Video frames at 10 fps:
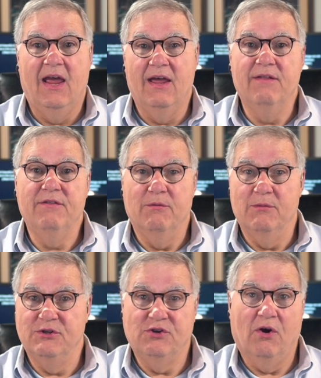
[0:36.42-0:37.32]
And
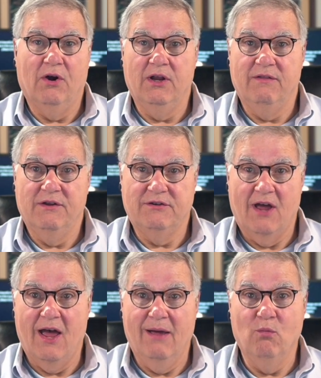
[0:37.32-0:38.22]
the majority of the
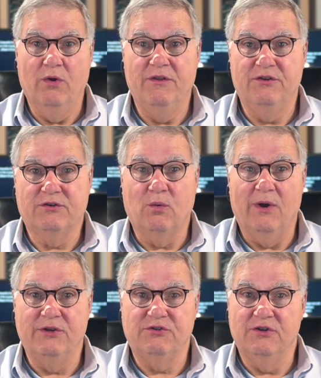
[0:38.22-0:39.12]
time when this
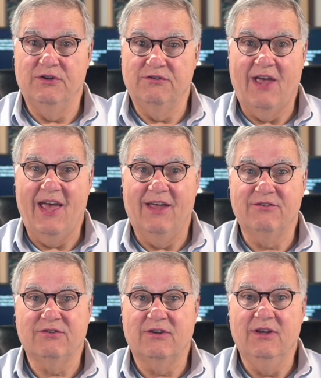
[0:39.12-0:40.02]
question is
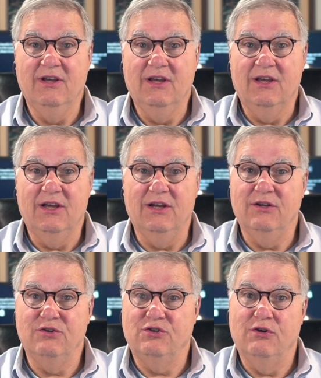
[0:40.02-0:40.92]
asked,
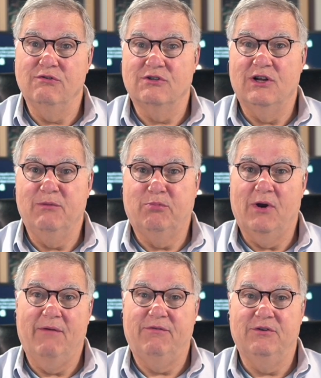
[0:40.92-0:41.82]
it is usually
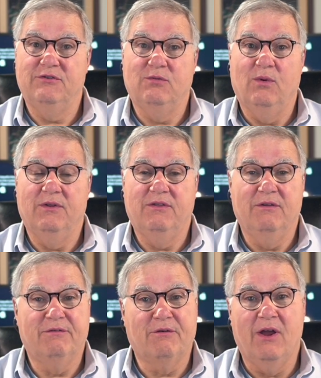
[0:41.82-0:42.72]
prefaced with
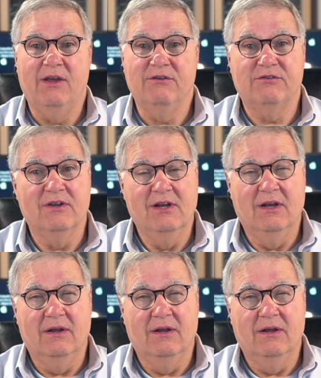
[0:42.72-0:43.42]
the phrase,